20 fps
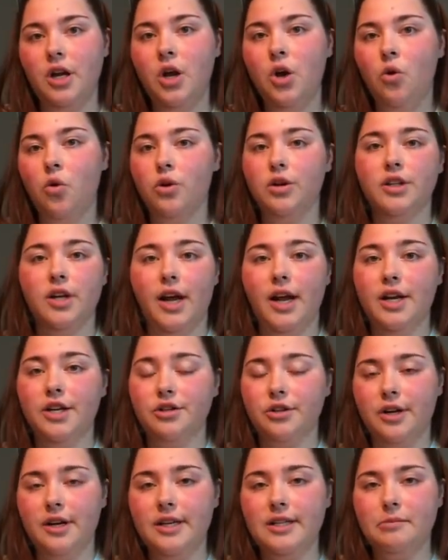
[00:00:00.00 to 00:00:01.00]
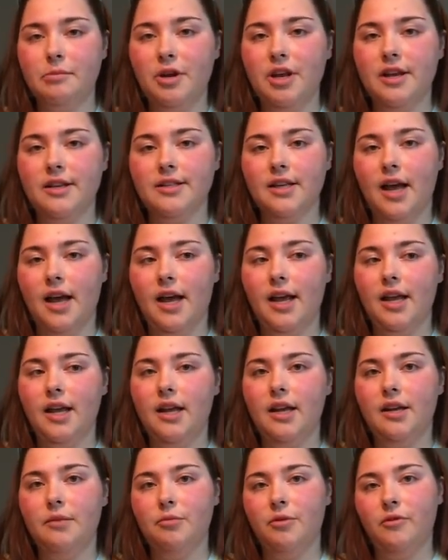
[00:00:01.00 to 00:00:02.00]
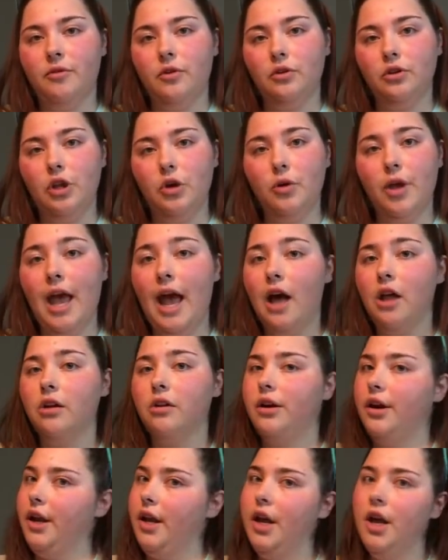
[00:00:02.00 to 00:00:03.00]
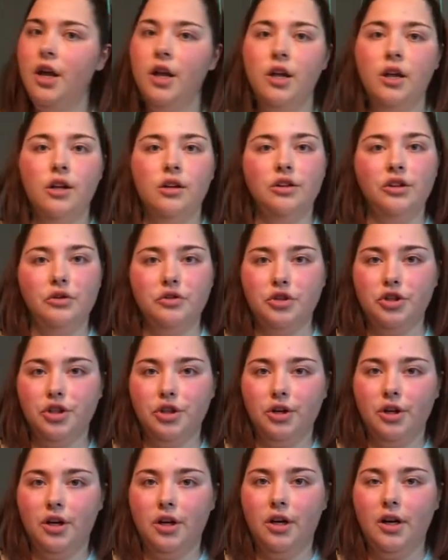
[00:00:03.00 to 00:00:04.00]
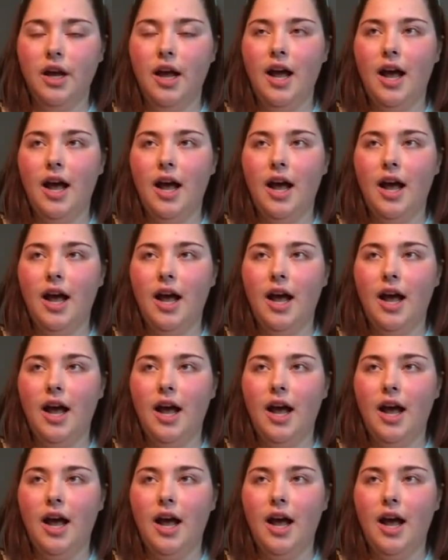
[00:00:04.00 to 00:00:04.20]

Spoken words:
or diet drinks because I prefer low calorie, low sugar.